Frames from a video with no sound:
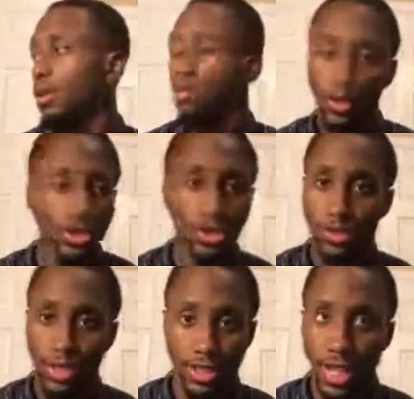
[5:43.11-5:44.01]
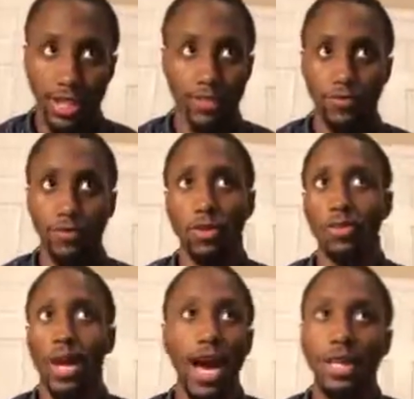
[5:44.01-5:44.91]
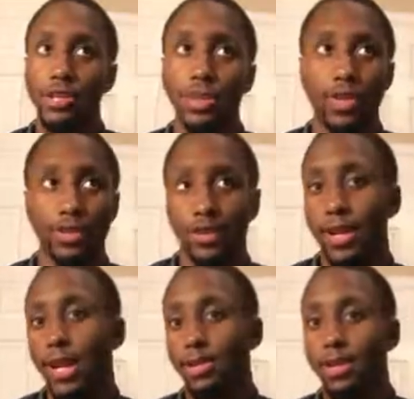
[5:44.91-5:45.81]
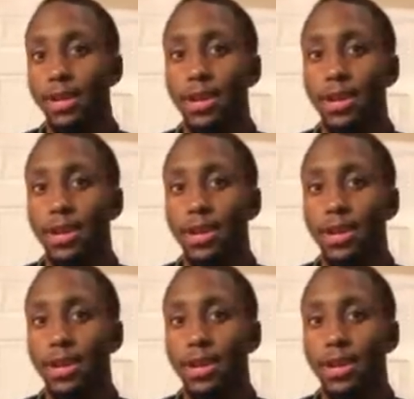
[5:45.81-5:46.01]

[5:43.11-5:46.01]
Where'd you get your education from? How do you live in your house?